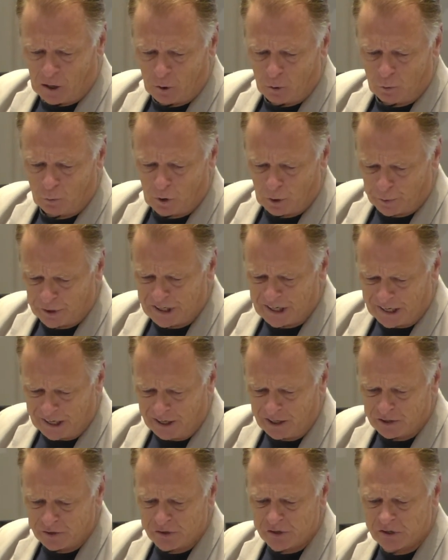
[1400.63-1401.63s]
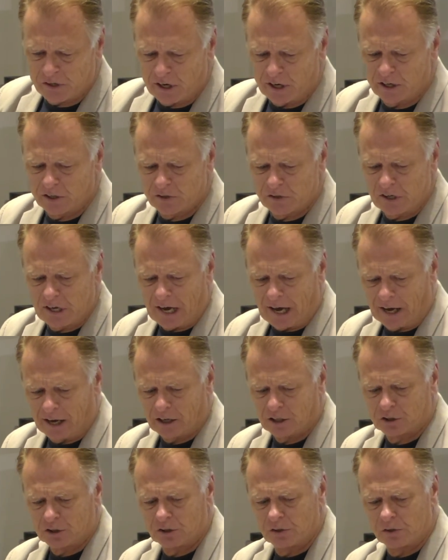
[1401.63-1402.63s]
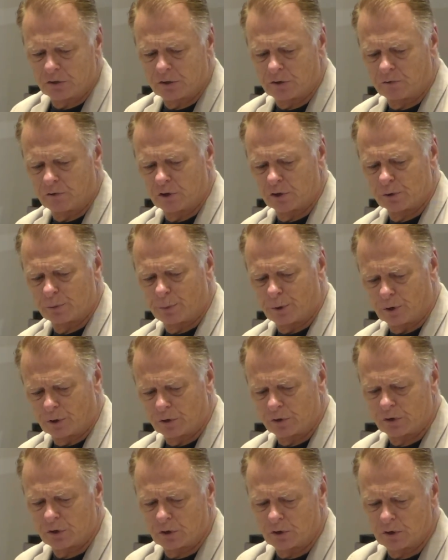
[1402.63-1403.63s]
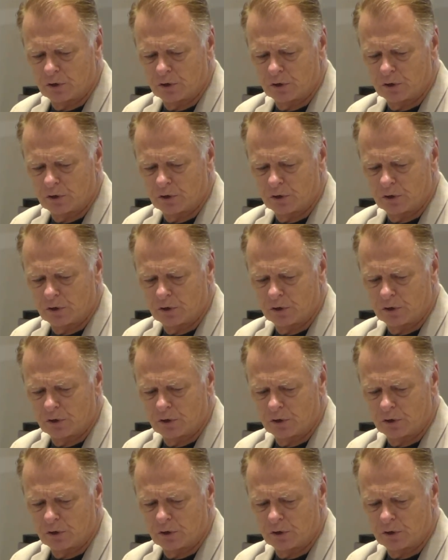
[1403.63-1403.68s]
What we can say is the actions of this person,